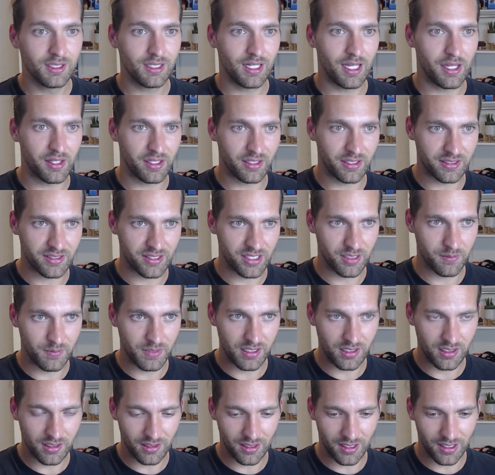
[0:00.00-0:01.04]
I think it's going to
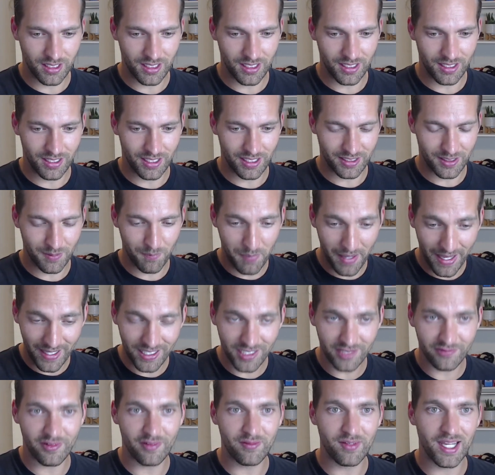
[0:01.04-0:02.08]
be a
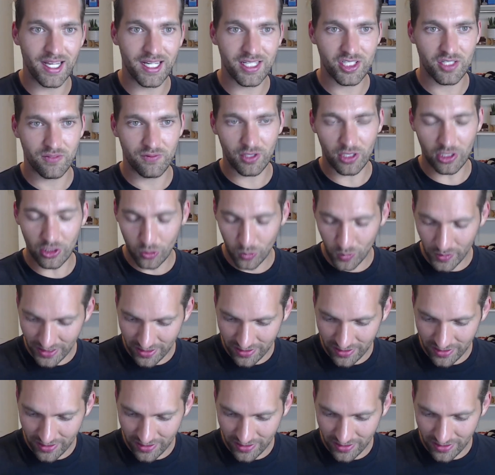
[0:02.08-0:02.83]
competitive advantage if you can do it.